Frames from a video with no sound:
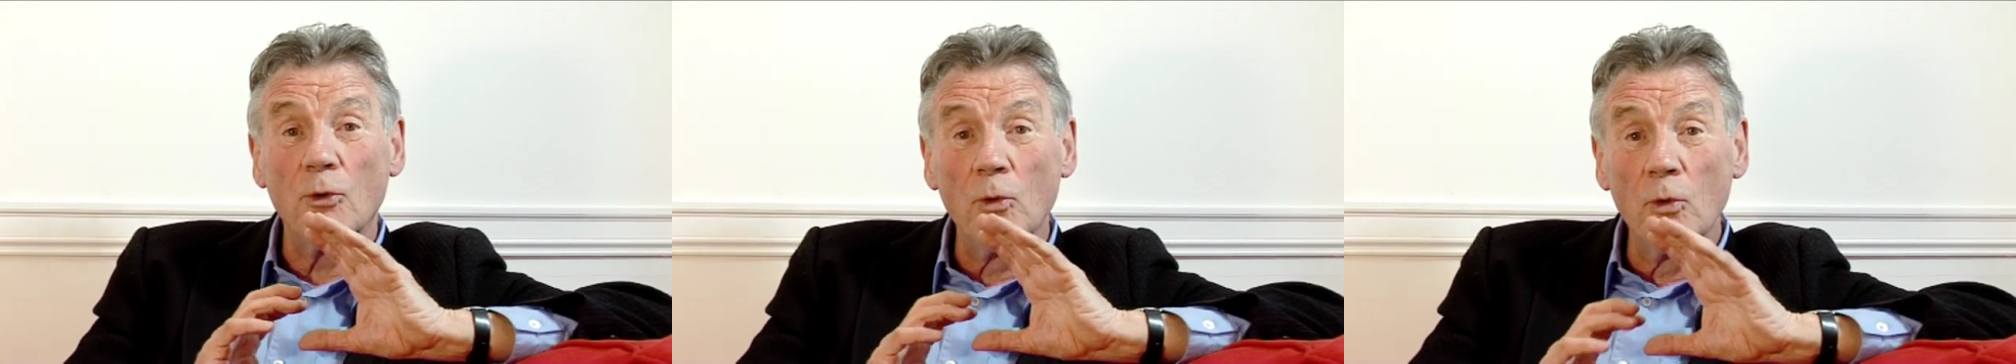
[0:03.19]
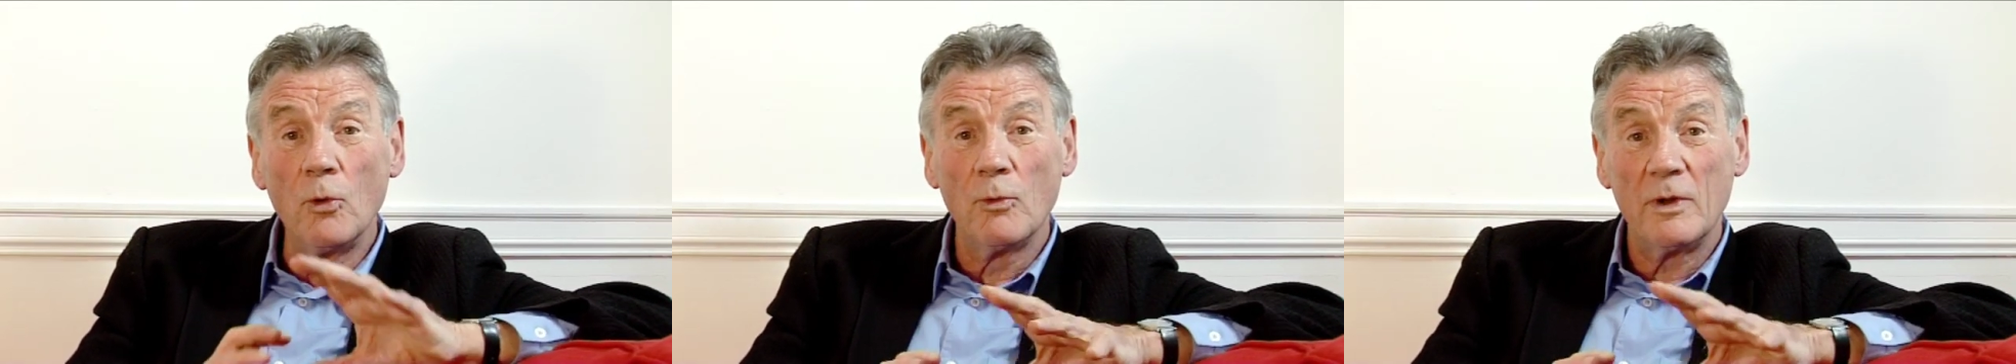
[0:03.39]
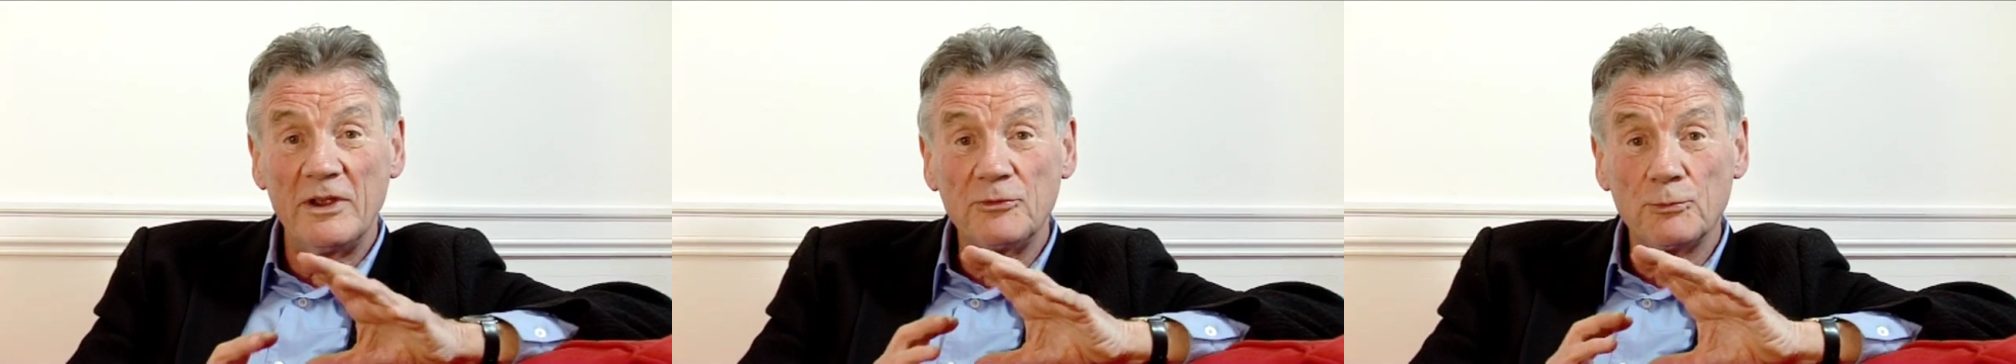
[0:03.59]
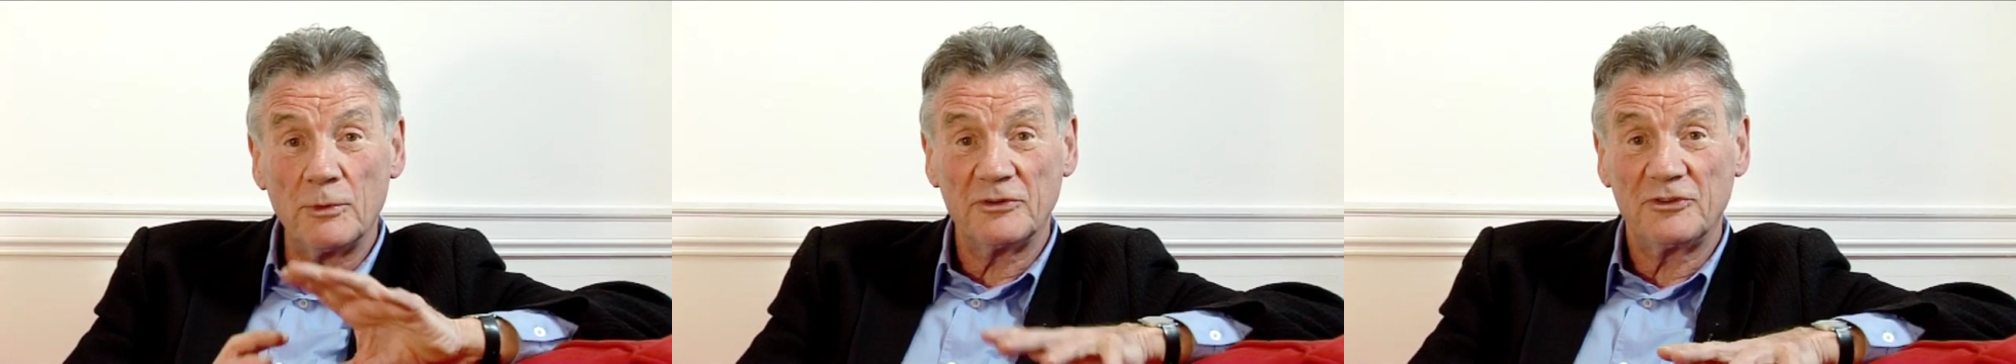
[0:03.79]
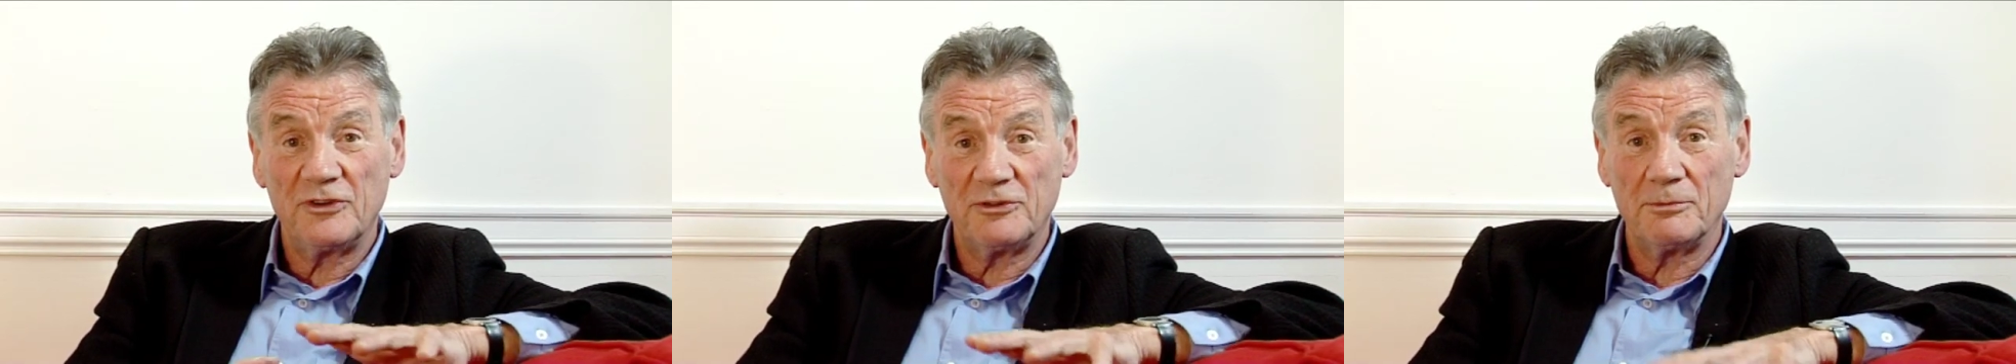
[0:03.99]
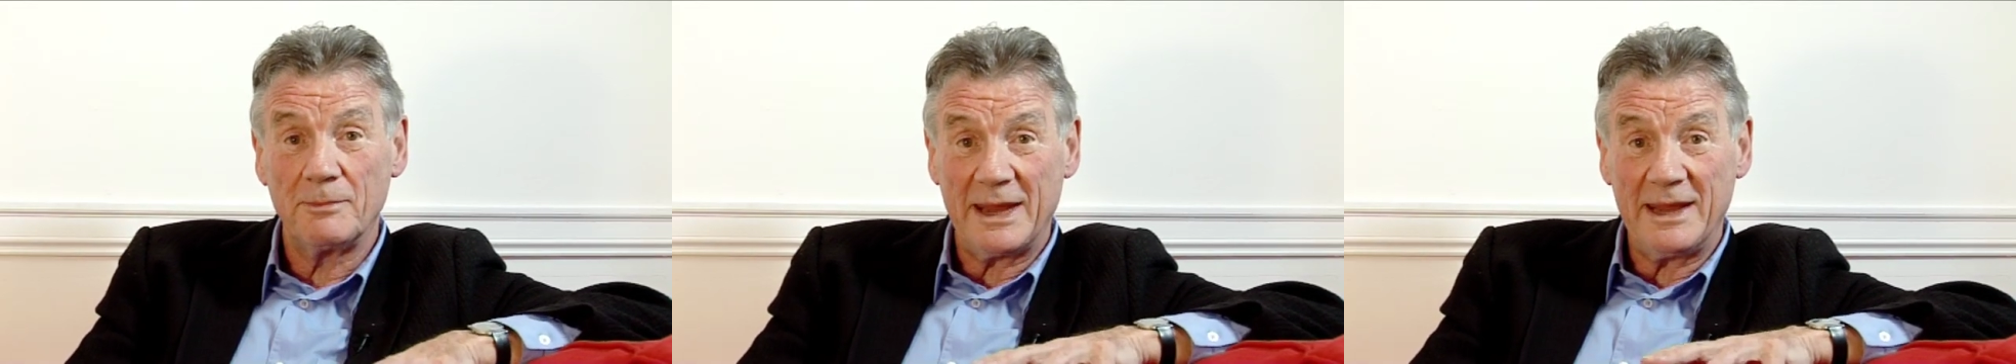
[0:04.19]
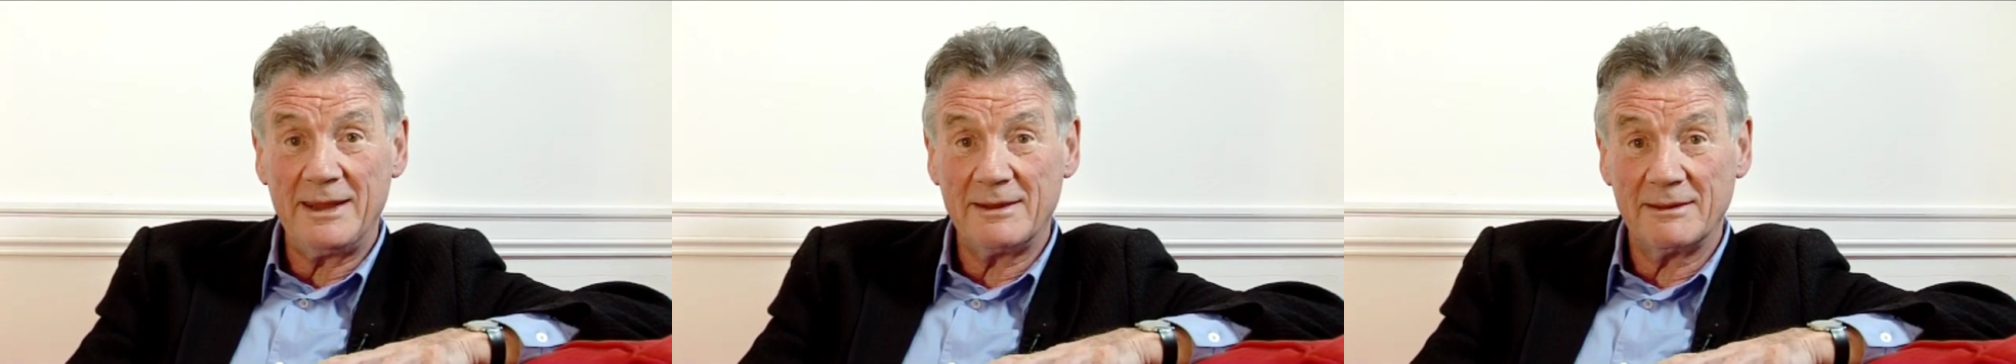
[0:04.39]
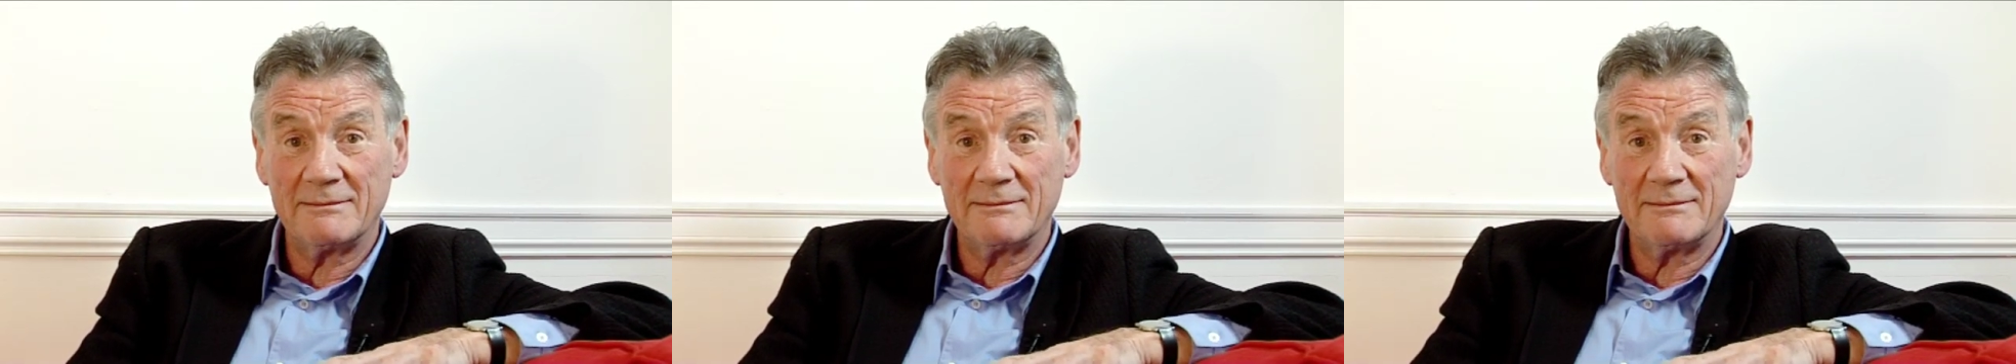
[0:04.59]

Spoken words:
always wanted to make